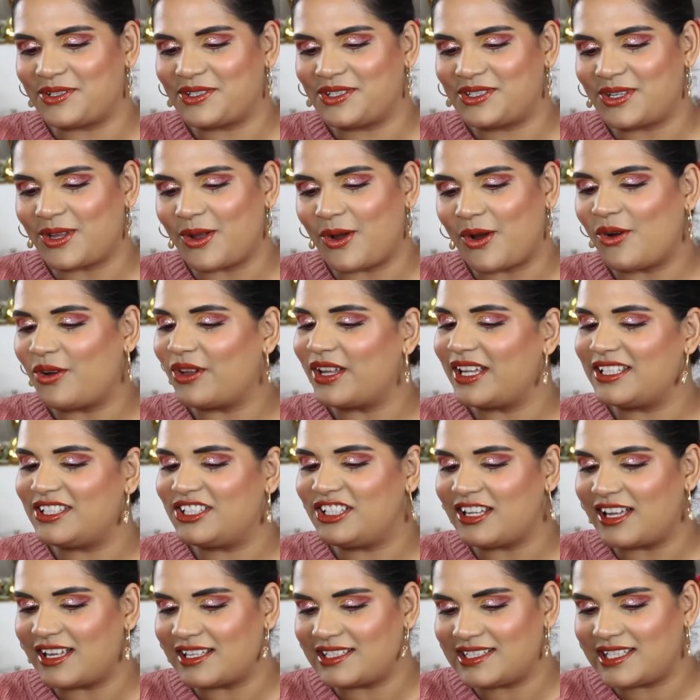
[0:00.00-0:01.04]
So it
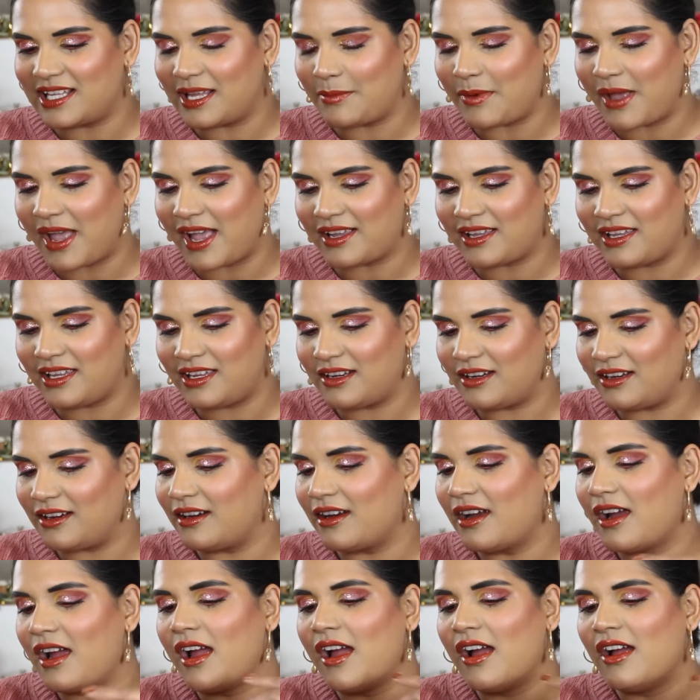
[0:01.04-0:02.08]
does say back
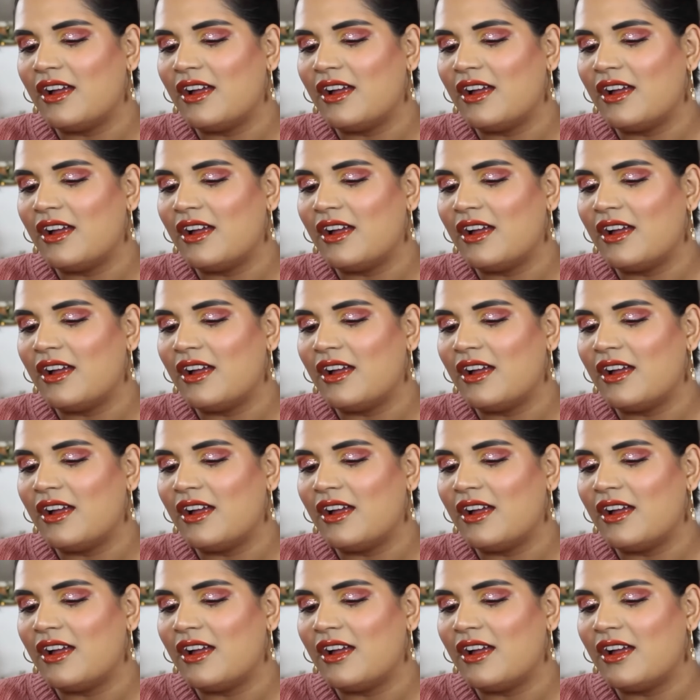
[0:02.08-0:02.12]
here,